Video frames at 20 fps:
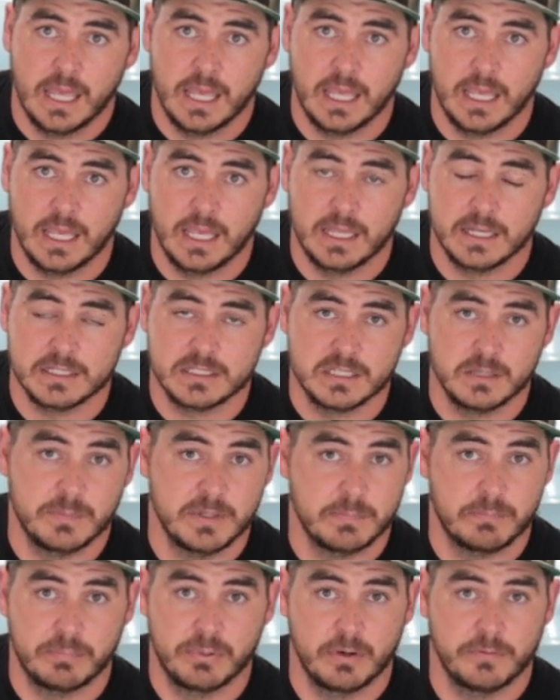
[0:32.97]
And to
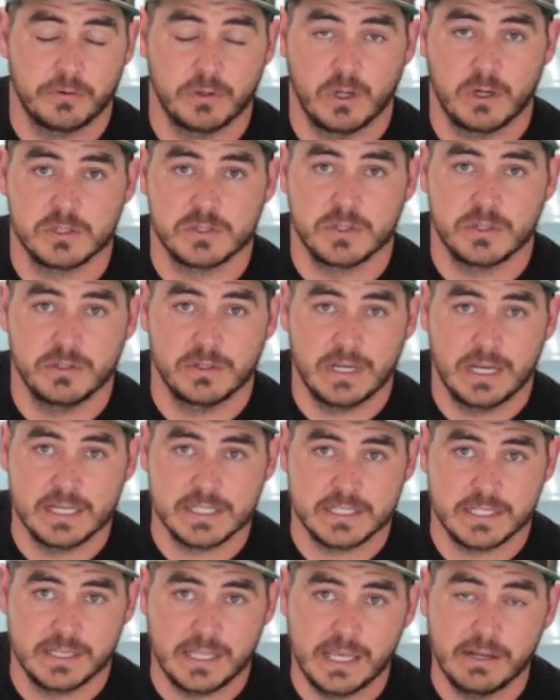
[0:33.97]
be perfectly honest with you
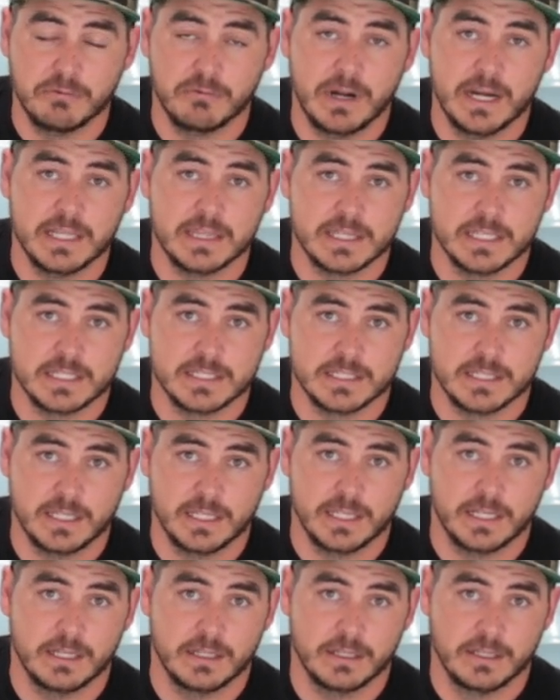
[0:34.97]
guys, they rate this
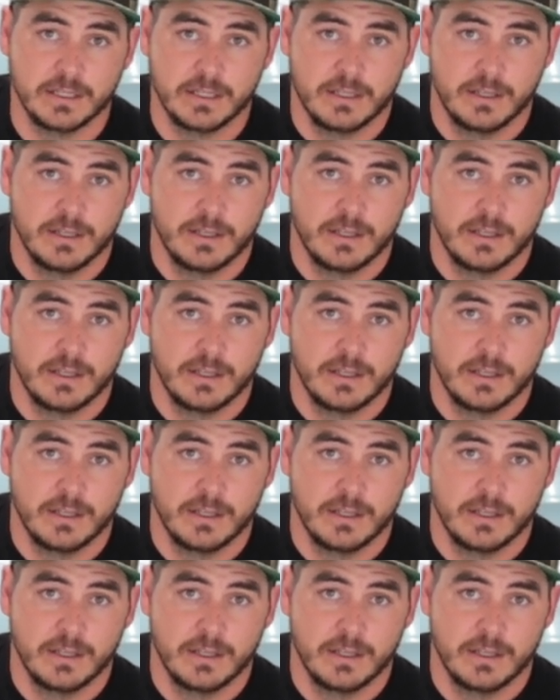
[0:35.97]
thing